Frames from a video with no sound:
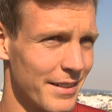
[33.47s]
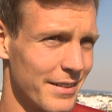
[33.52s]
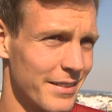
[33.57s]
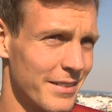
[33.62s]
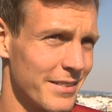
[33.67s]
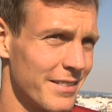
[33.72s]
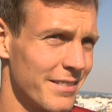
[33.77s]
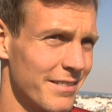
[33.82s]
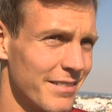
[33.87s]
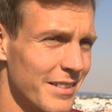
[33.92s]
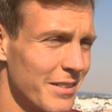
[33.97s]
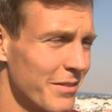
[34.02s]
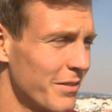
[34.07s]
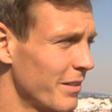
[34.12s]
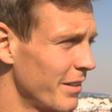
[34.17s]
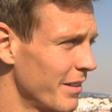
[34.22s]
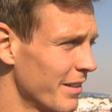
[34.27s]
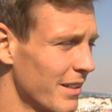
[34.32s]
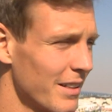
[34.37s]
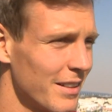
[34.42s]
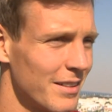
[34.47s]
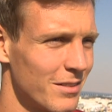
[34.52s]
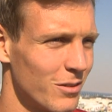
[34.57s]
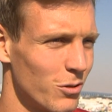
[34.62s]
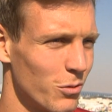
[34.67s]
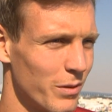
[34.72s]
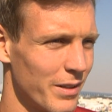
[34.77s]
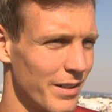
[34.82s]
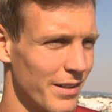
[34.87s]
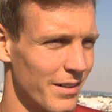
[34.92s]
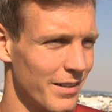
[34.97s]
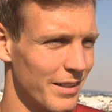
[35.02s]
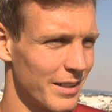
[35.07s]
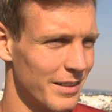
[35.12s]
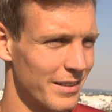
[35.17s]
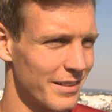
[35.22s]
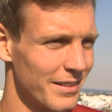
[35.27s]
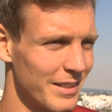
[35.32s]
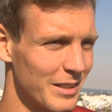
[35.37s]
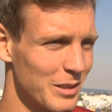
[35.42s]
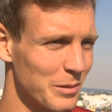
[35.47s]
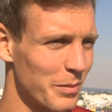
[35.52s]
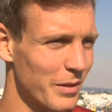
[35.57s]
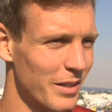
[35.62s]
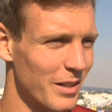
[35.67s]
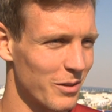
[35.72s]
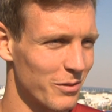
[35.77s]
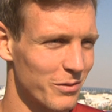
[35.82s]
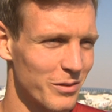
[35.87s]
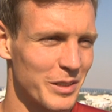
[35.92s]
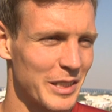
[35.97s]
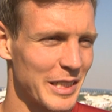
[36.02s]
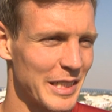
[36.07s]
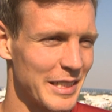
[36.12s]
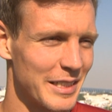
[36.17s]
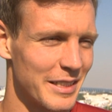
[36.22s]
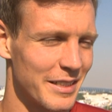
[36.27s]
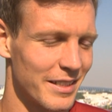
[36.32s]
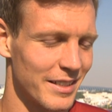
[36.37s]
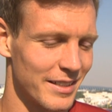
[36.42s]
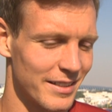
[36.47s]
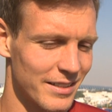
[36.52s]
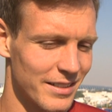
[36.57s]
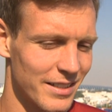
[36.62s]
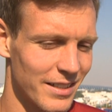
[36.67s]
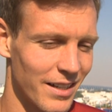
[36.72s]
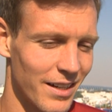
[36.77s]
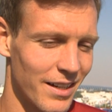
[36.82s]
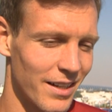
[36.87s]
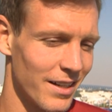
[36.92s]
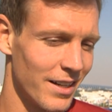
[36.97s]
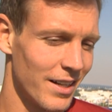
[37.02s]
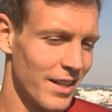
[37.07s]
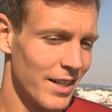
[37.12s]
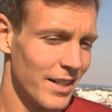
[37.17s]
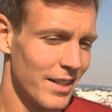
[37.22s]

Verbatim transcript: You know, definitely it's the weather in this part of the year, and uh,